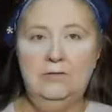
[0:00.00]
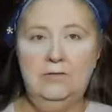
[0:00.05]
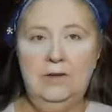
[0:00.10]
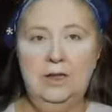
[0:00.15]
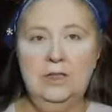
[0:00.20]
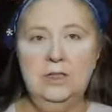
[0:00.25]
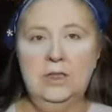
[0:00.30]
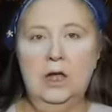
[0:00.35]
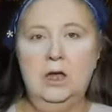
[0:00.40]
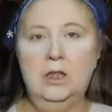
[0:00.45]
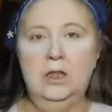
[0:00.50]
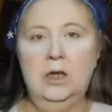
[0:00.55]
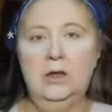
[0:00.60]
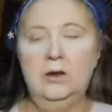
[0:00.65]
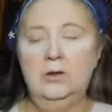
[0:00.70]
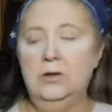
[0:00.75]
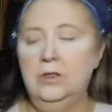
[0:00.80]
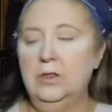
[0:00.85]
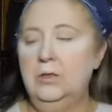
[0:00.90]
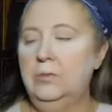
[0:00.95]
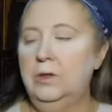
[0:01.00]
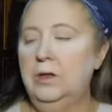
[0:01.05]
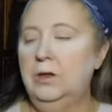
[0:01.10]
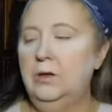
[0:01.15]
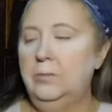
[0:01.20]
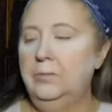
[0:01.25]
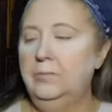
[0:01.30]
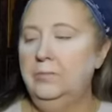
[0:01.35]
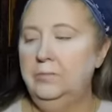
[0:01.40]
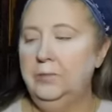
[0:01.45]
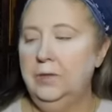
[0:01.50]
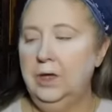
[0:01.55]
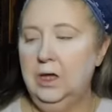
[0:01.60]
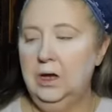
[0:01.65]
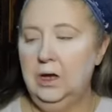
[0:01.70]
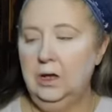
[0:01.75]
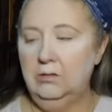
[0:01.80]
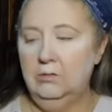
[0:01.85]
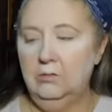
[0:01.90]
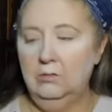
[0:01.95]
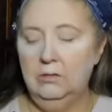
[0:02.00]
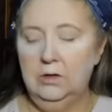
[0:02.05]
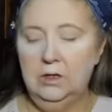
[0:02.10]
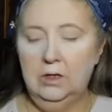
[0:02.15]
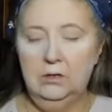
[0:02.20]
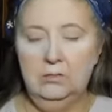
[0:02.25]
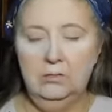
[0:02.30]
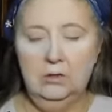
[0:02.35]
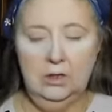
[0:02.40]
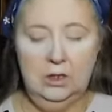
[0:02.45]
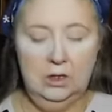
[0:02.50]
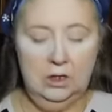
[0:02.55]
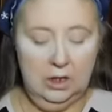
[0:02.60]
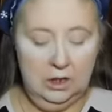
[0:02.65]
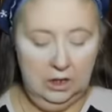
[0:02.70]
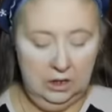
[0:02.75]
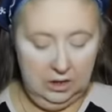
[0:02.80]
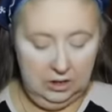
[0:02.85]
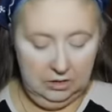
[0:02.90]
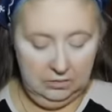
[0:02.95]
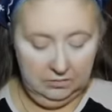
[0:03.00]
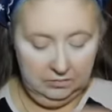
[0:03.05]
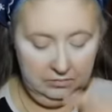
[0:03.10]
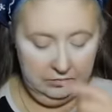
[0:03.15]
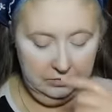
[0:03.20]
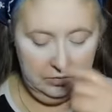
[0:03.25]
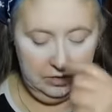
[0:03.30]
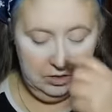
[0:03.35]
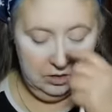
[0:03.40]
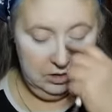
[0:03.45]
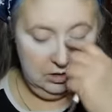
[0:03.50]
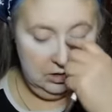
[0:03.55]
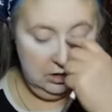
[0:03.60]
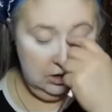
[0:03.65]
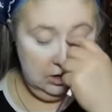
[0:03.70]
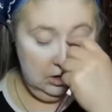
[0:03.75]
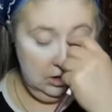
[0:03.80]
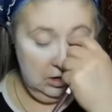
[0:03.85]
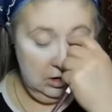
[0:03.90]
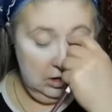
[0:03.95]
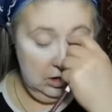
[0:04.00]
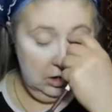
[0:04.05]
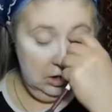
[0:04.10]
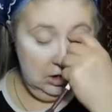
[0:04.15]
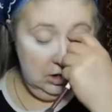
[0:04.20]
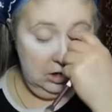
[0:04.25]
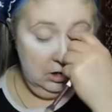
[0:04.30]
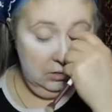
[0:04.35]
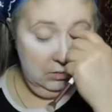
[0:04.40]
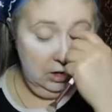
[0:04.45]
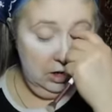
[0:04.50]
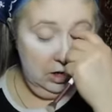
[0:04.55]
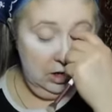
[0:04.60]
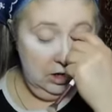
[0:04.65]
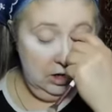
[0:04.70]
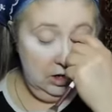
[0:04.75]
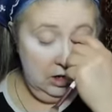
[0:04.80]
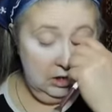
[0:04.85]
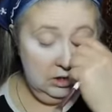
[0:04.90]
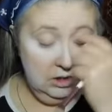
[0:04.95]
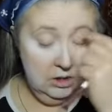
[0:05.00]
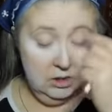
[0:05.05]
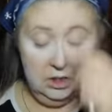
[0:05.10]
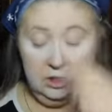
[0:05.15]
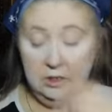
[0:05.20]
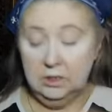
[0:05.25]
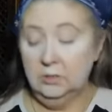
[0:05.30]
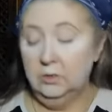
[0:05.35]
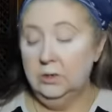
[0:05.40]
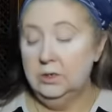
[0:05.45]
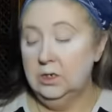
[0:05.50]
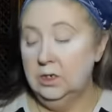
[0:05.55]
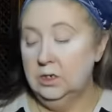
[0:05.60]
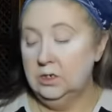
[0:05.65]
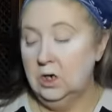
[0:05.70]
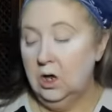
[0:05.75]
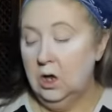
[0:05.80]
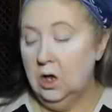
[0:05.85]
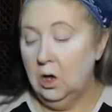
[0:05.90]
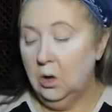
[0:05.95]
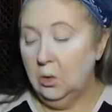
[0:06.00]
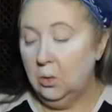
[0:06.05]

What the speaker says: a face highlighter in the middle. And I really, really like it. And now my eye decides it wants to stitch.